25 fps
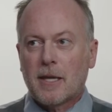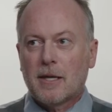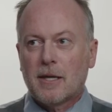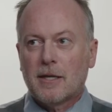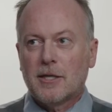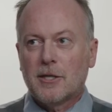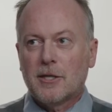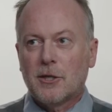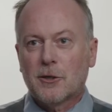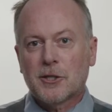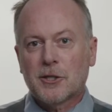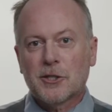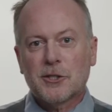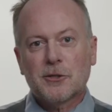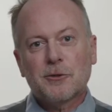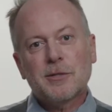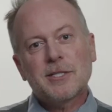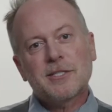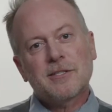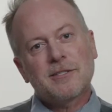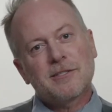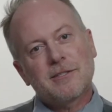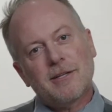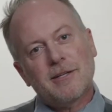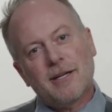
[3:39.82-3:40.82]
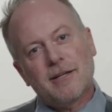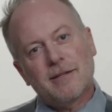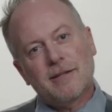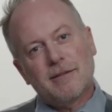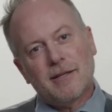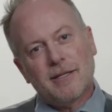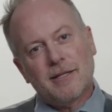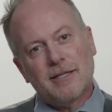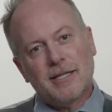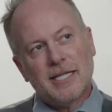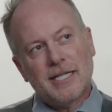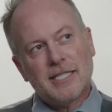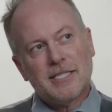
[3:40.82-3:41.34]
you know, because there is
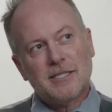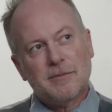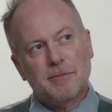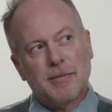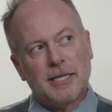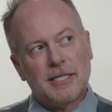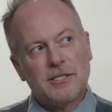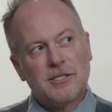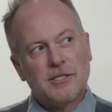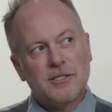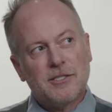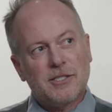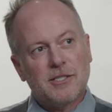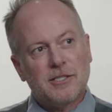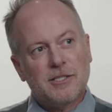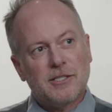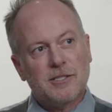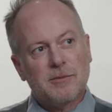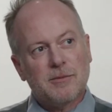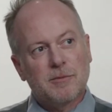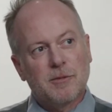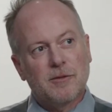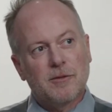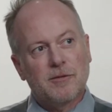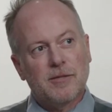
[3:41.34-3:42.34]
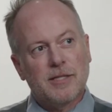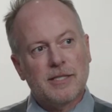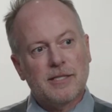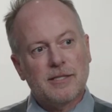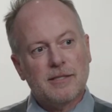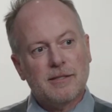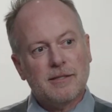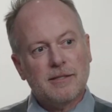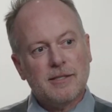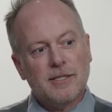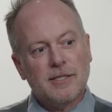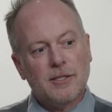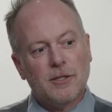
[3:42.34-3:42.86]
a nice message in this
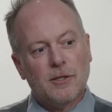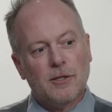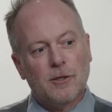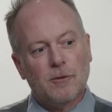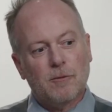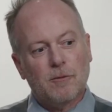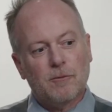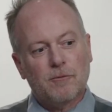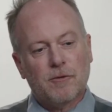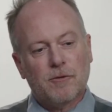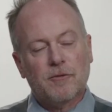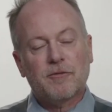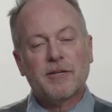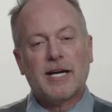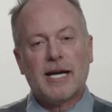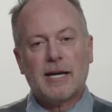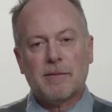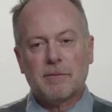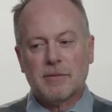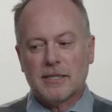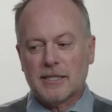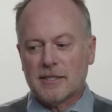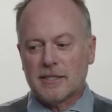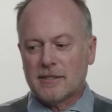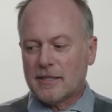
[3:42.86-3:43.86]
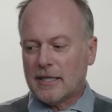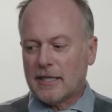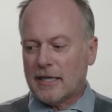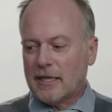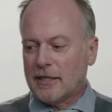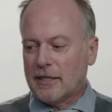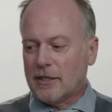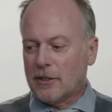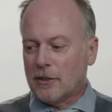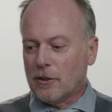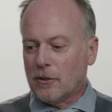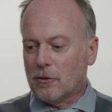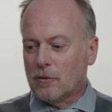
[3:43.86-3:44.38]
movie, you know, for families
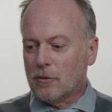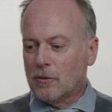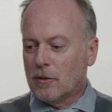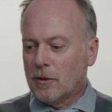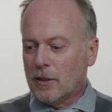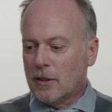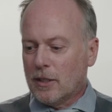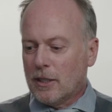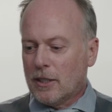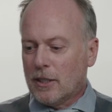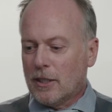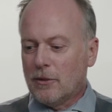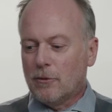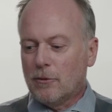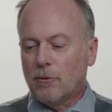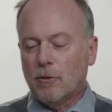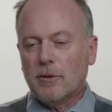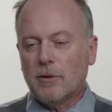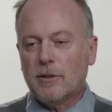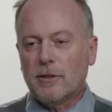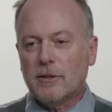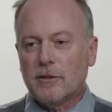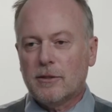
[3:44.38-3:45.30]
saying, you know, you